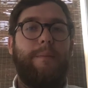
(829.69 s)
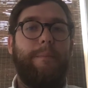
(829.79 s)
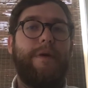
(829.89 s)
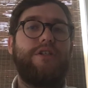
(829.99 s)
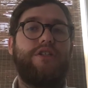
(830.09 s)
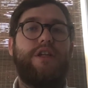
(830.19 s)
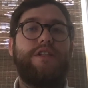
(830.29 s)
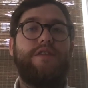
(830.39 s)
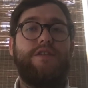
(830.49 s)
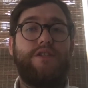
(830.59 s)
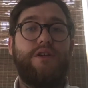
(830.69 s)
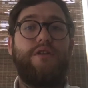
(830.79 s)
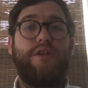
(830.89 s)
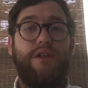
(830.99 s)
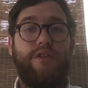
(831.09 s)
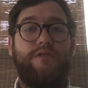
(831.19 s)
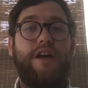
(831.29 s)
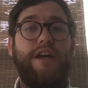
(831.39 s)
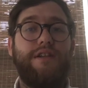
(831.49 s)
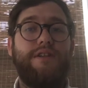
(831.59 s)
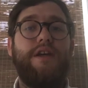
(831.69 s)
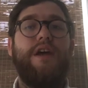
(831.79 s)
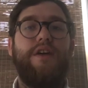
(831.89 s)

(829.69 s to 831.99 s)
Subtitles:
much less of a security threat